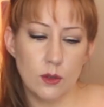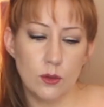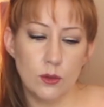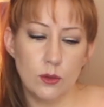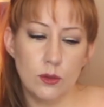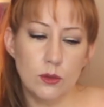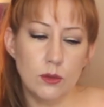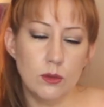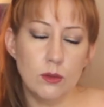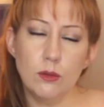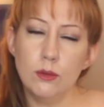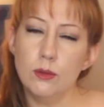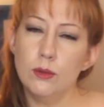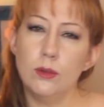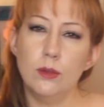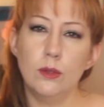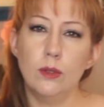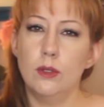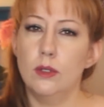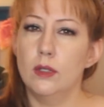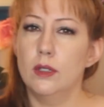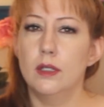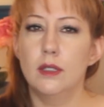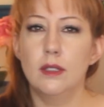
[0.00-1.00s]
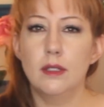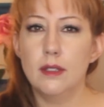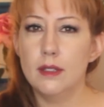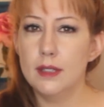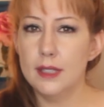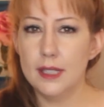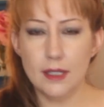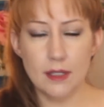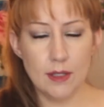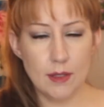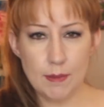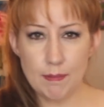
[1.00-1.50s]
Ooh,
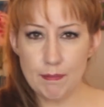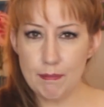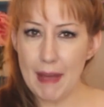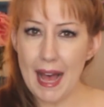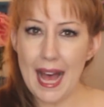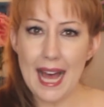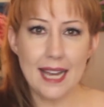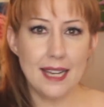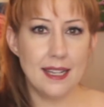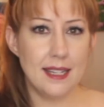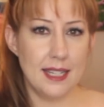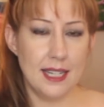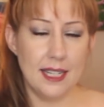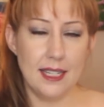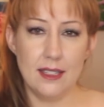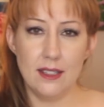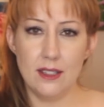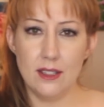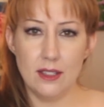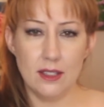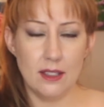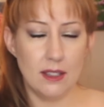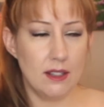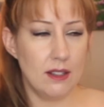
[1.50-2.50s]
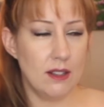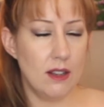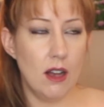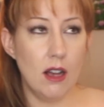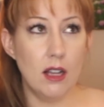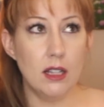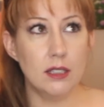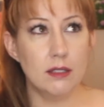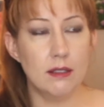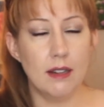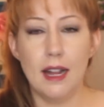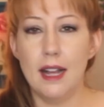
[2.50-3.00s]
there's madness
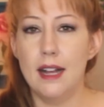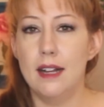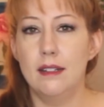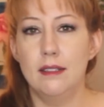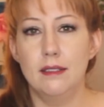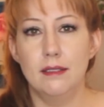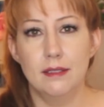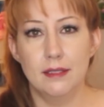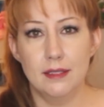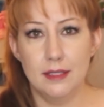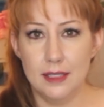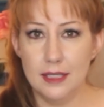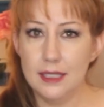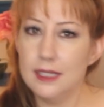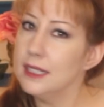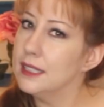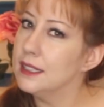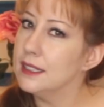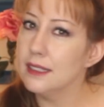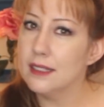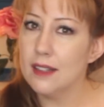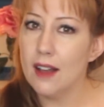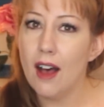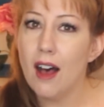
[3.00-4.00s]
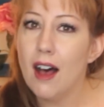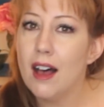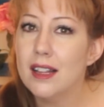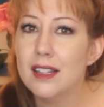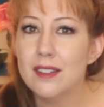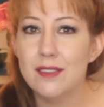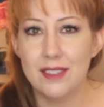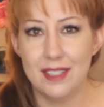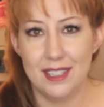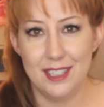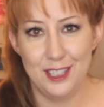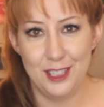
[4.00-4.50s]
all around in
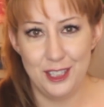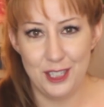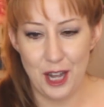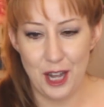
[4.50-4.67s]
all of these